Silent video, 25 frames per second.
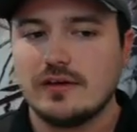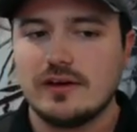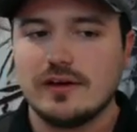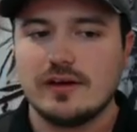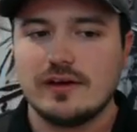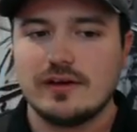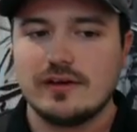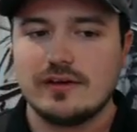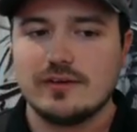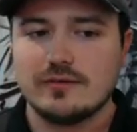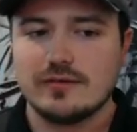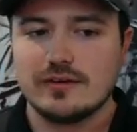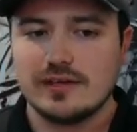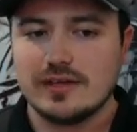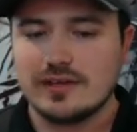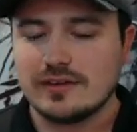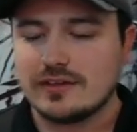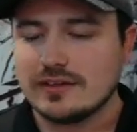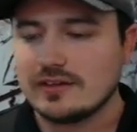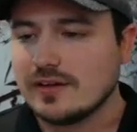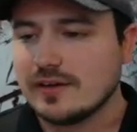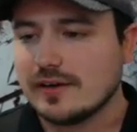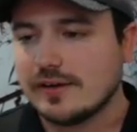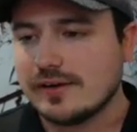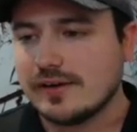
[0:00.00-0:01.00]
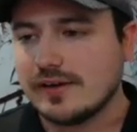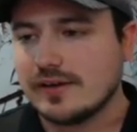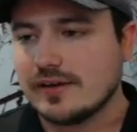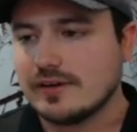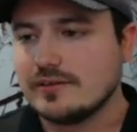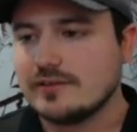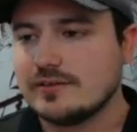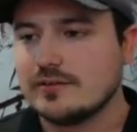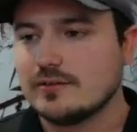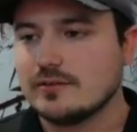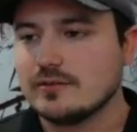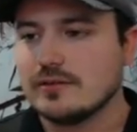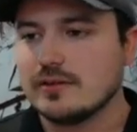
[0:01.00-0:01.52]
You can get the
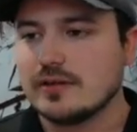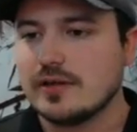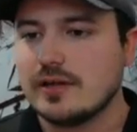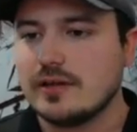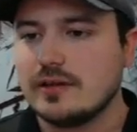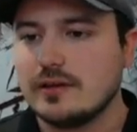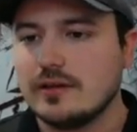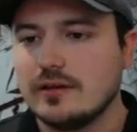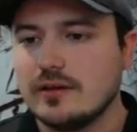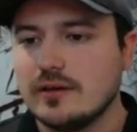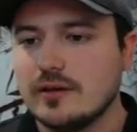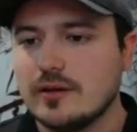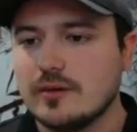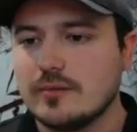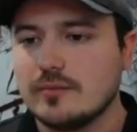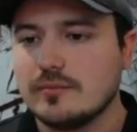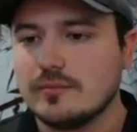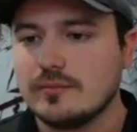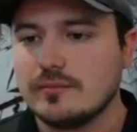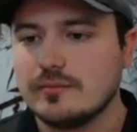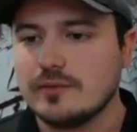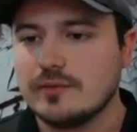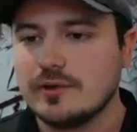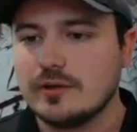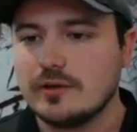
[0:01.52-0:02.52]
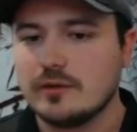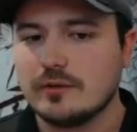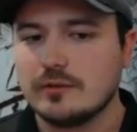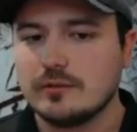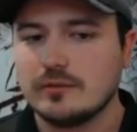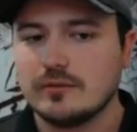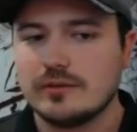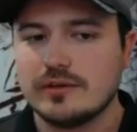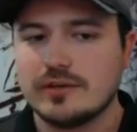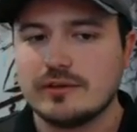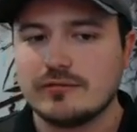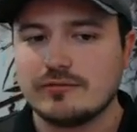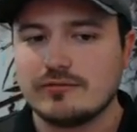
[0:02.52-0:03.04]
tonics, you can get
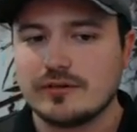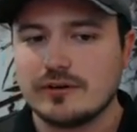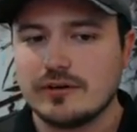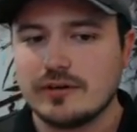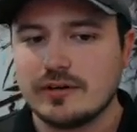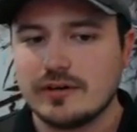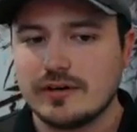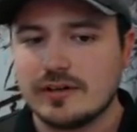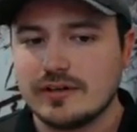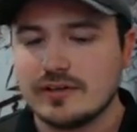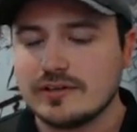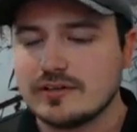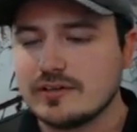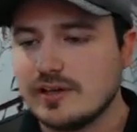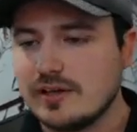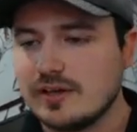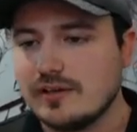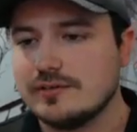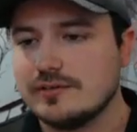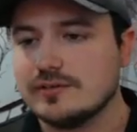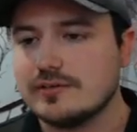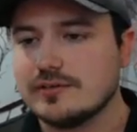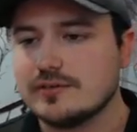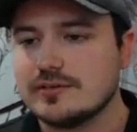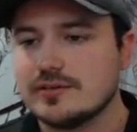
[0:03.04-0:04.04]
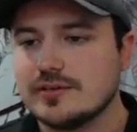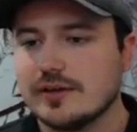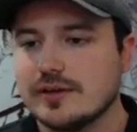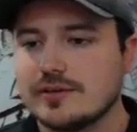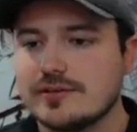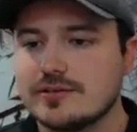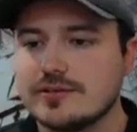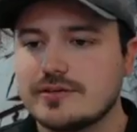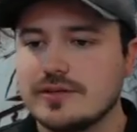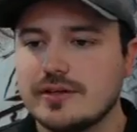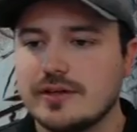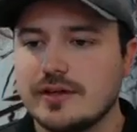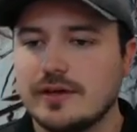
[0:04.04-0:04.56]
the different skins and such.